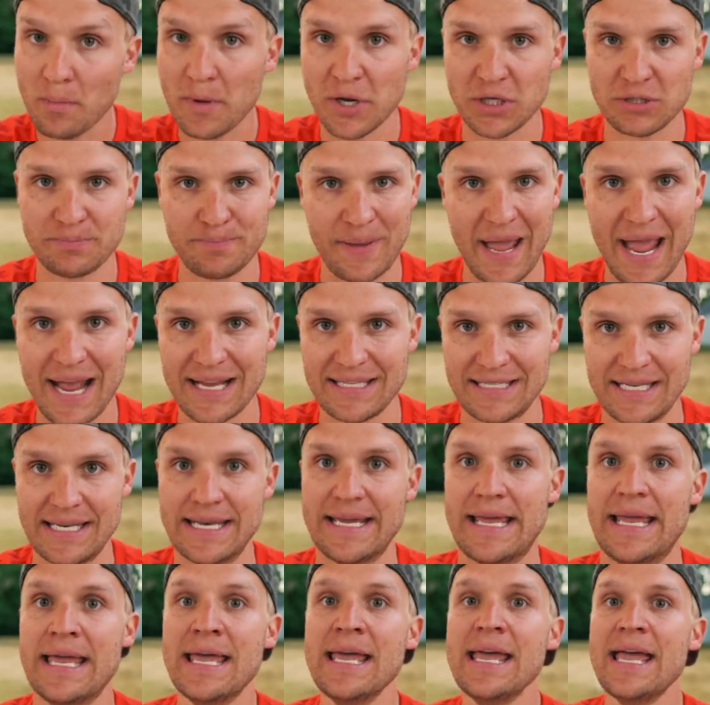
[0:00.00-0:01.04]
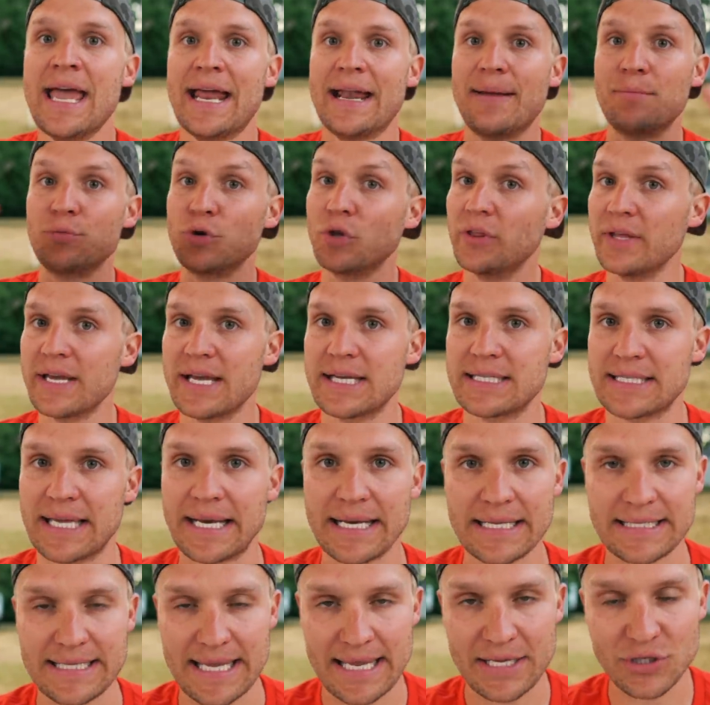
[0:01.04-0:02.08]
much packed in it, and I'm really
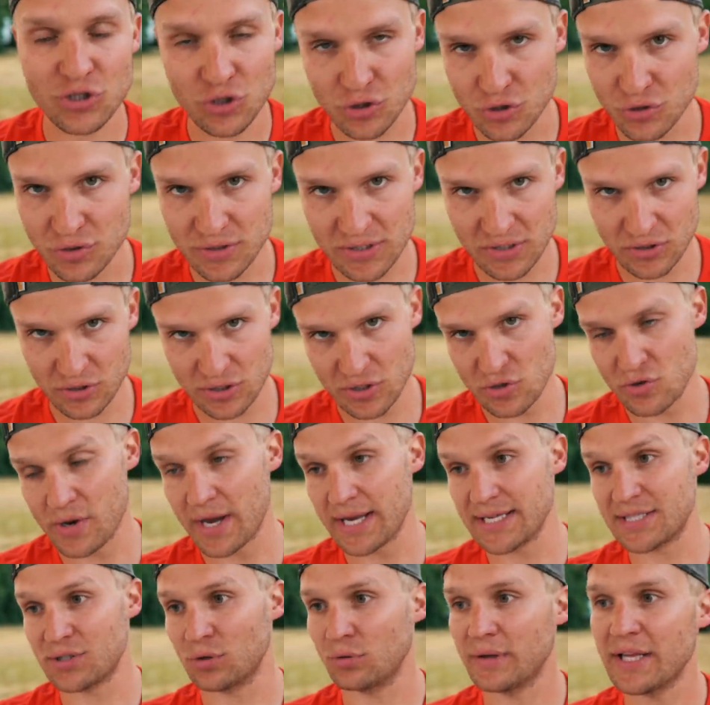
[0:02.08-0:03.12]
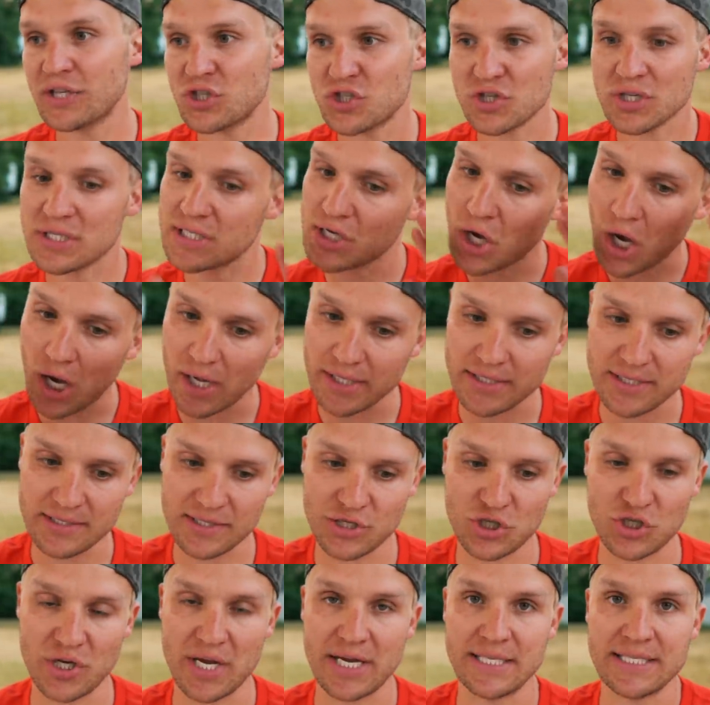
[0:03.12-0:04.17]
excited to introduce it to you guys. So let's just cut to
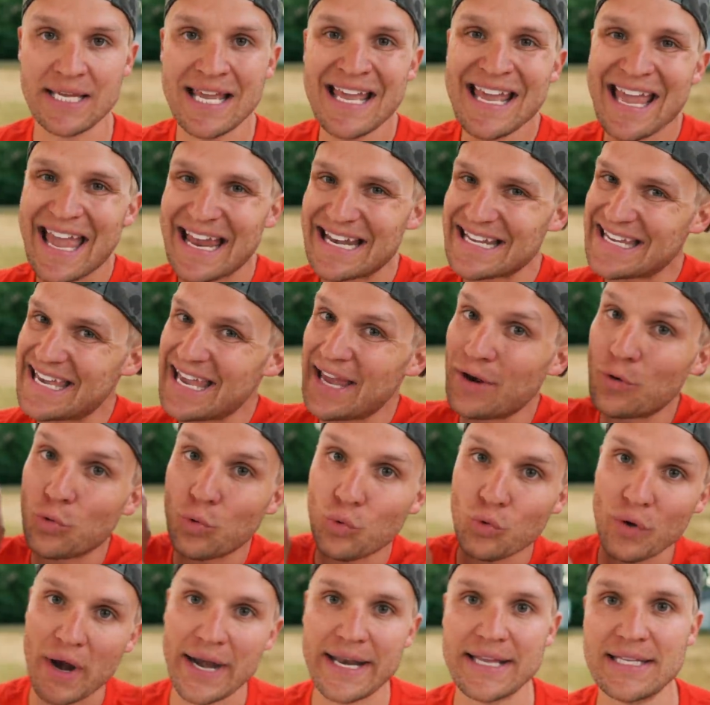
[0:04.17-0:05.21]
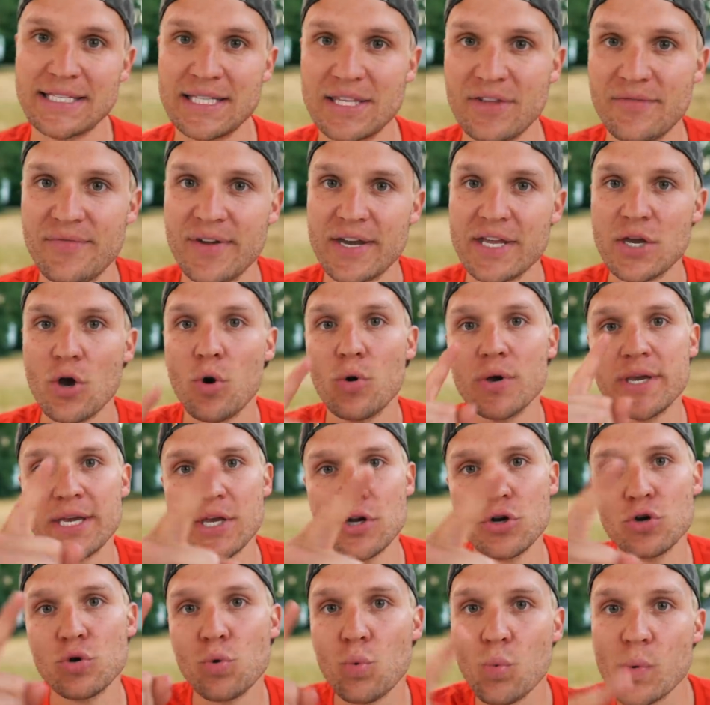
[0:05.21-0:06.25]
the chase and get right into the video.
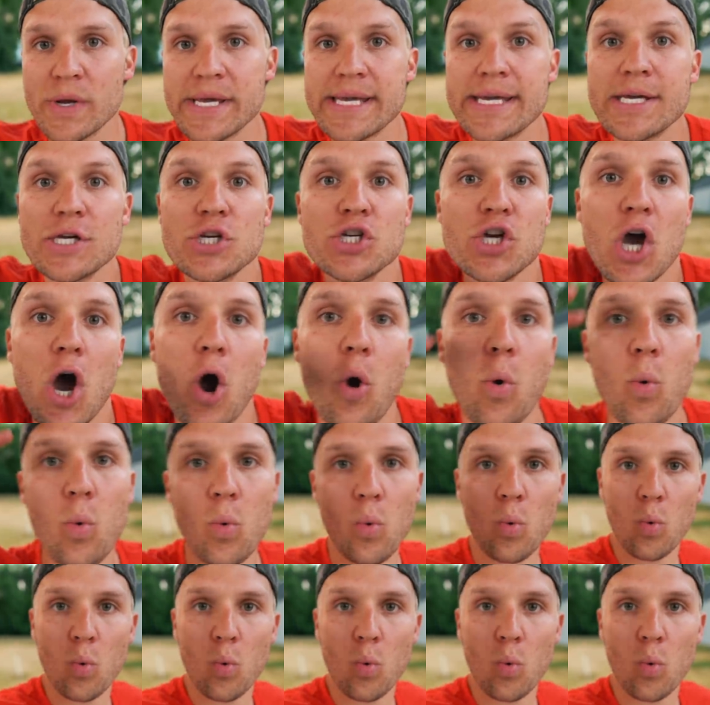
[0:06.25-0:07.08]
Here we go.